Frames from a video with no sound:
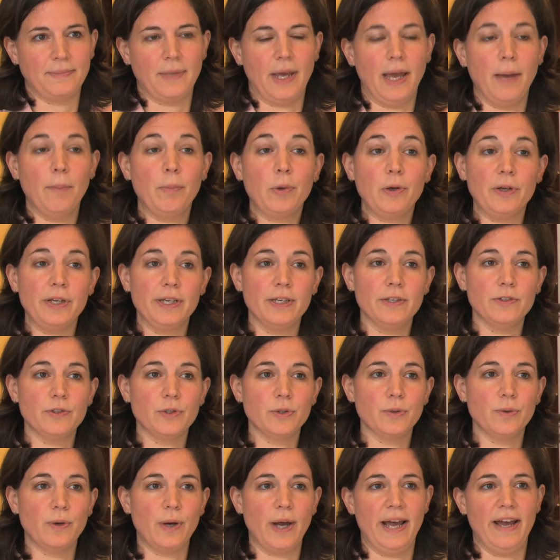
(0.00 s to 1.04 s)
employees
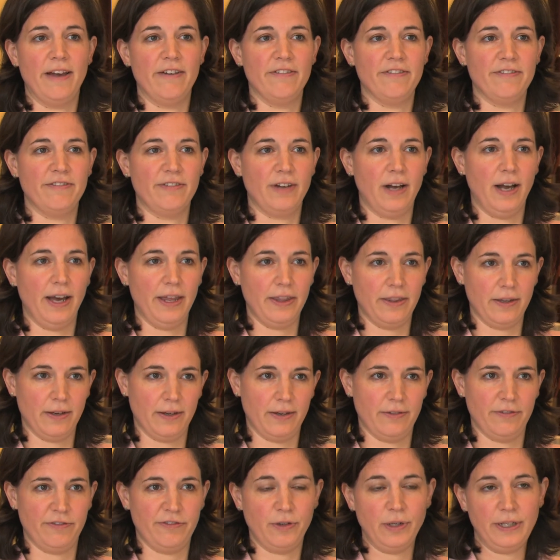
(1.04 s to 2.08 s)
who will have
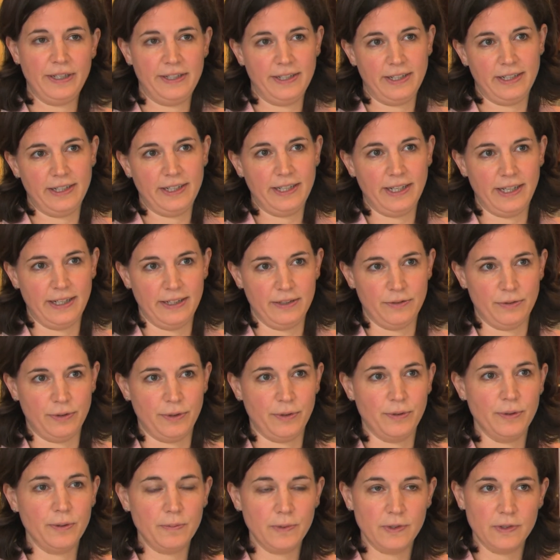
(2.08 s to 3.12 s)
either fully dedicated
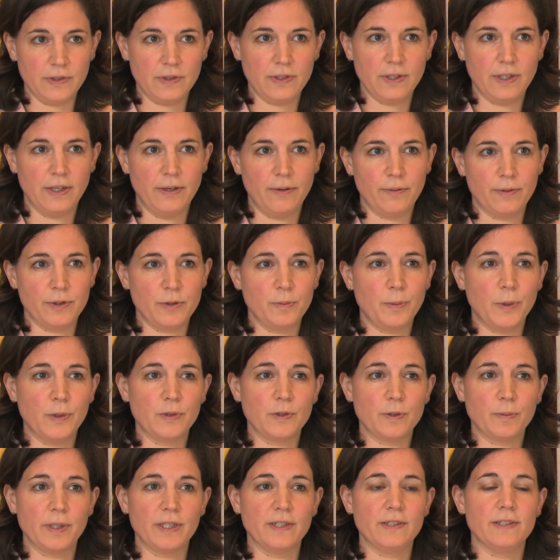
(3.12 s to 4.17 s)
recruitment
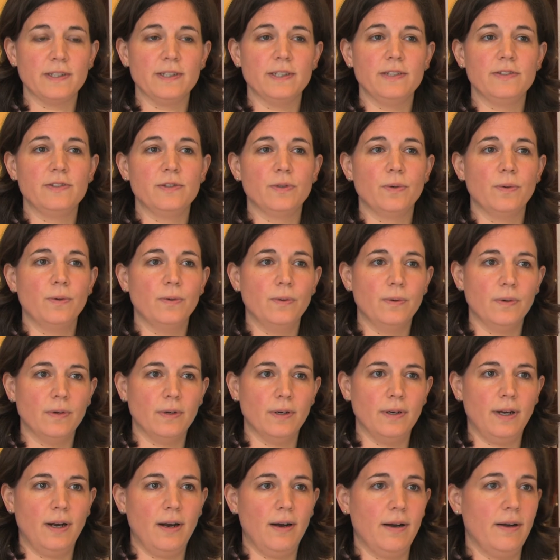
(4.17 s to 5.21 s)
responsibilities or
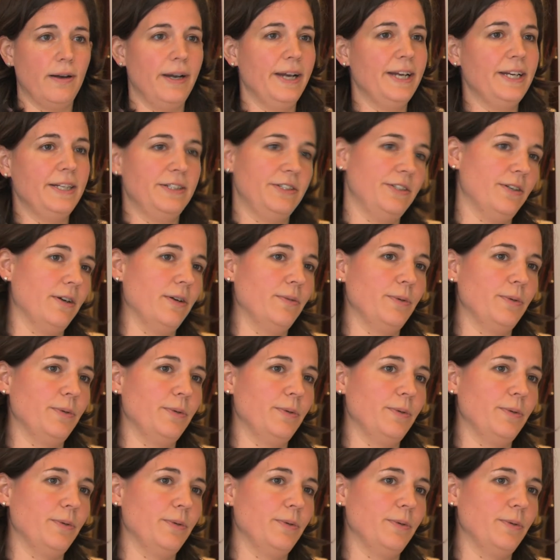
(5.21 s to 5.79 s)
our HR